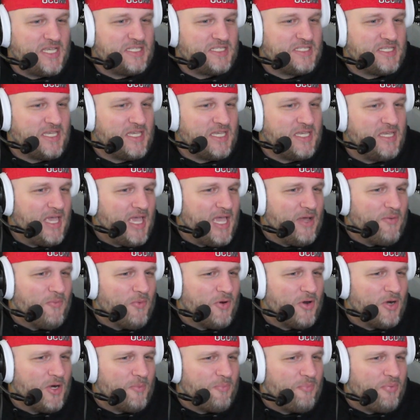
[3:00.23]
Z and
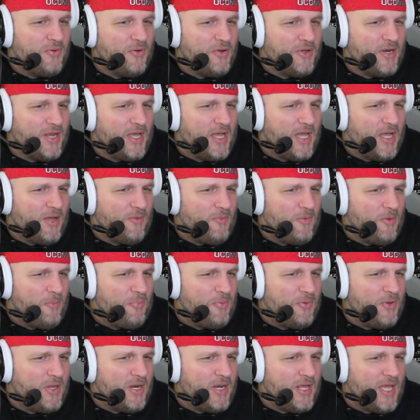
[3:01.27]
we're going to put, uh, we'll
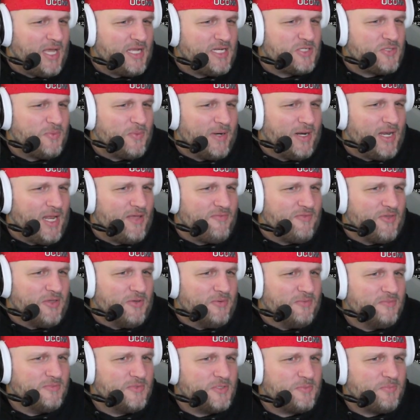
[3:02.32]
put, uh, I just want to love
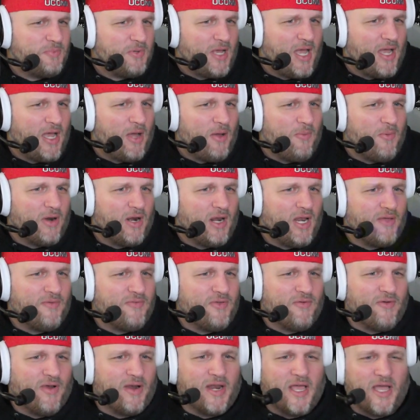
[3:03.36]
you. I, I want to love
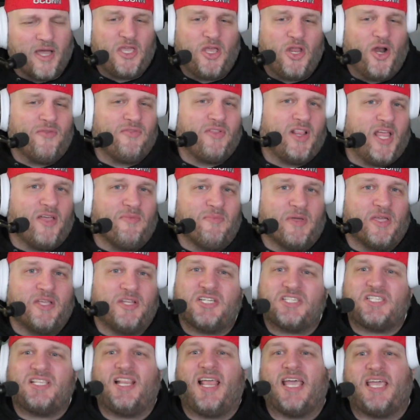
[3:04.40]
you right now. You don't have to love me.
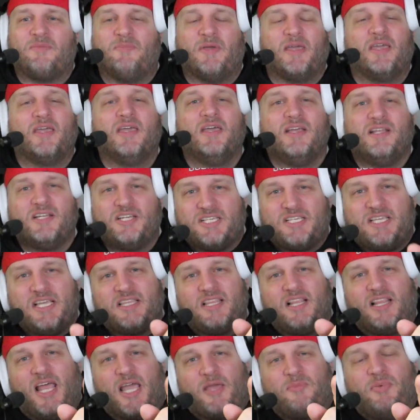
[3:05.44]
Just like me. Just hit
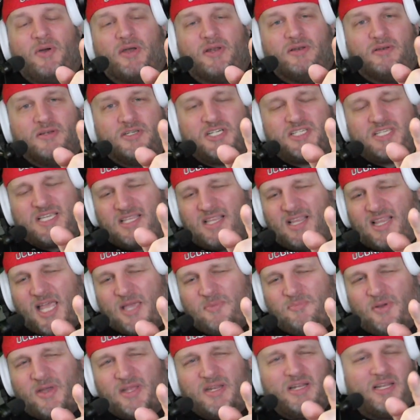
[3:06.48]
the like button. Just hit the
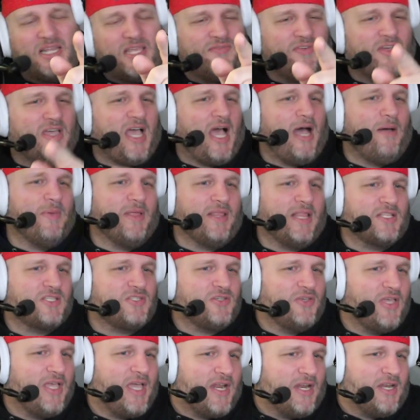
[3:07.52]
like button and leave a comment. That's
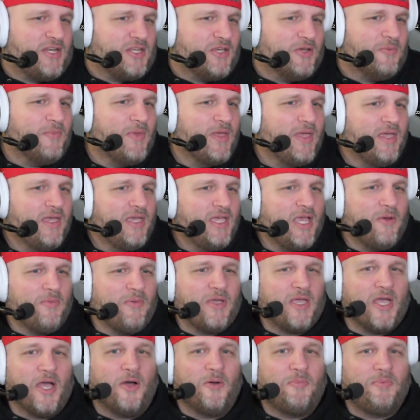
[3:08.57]
all you got to do. Here
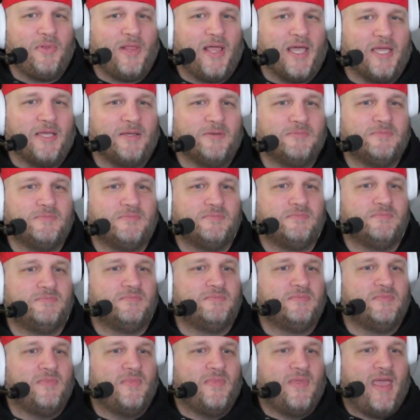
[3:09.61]
we go. Play.
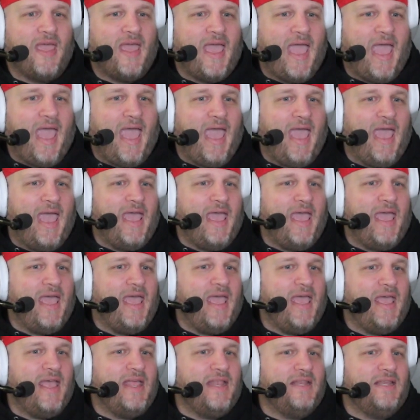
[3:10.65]

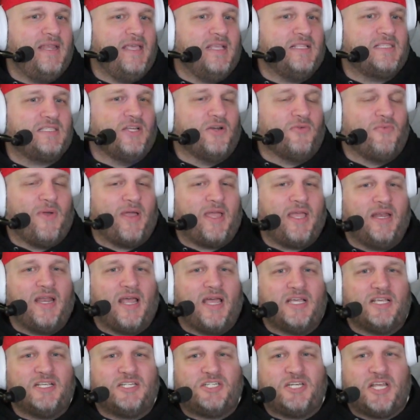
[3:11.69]
And it's going to
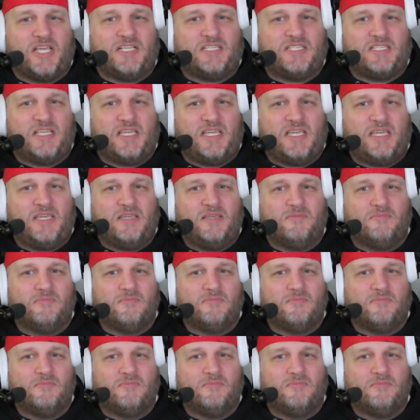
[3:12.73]
recognize Jay Z.